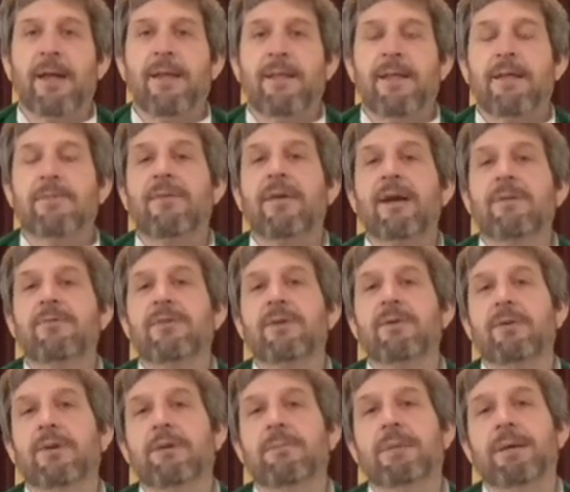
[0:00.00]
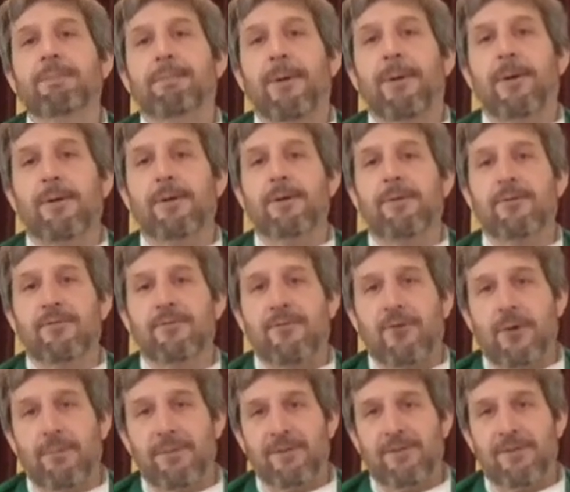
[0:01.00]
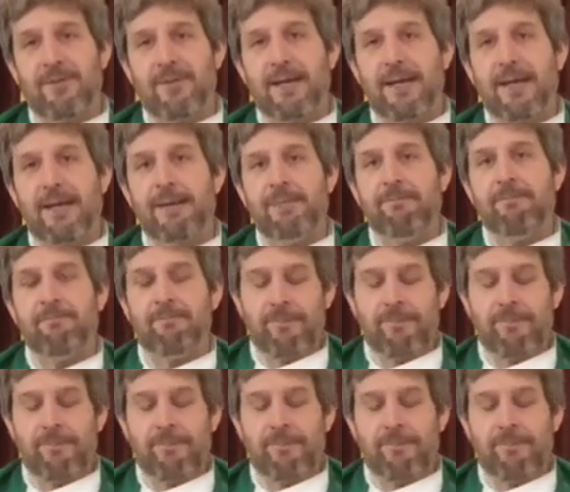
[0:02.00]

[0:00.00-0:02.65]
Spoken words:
That's actually going to be part of the sermon today.